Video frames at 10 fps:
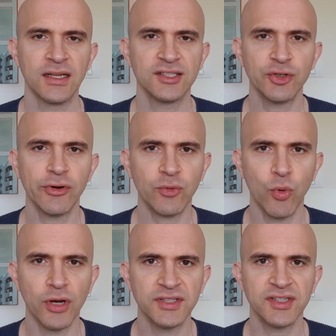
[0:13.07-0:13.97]
Stuart
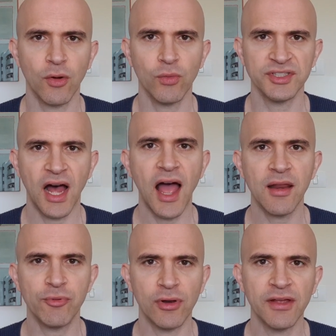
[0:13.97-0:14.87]
Woods was a
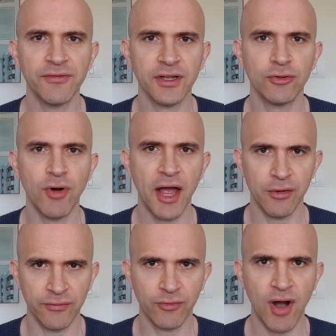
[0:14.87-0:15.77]
highly prolific
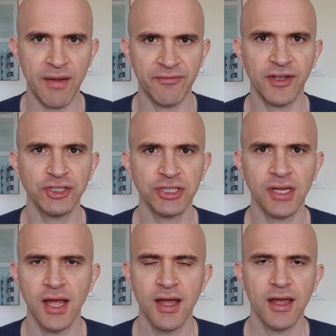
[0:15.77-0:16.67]
writer of crime
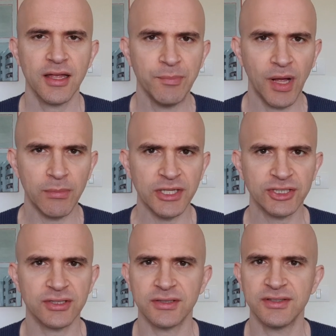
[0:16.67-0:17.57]
fiction. He
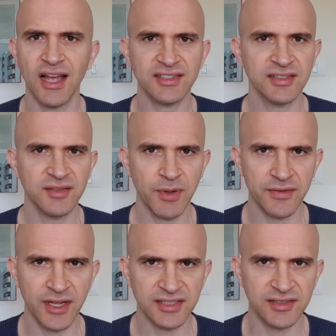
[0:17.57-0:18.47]
published dozens
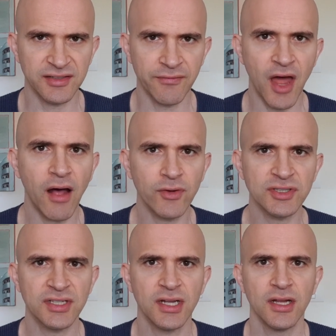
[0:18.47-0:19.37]
upon dozens of
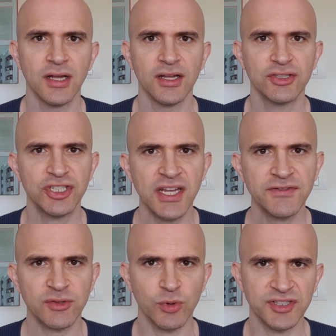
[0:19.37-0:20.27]
novels.
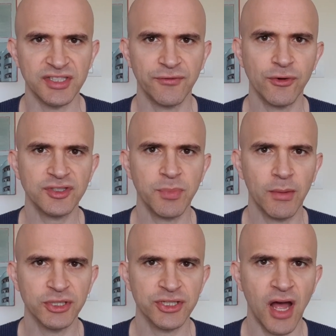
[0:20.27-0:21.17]
Chiefs was his first
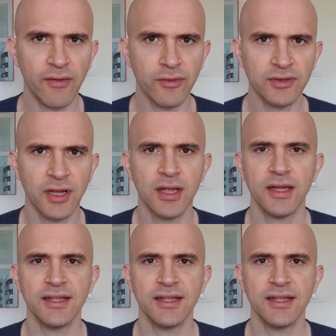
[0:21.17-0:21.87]
published novel.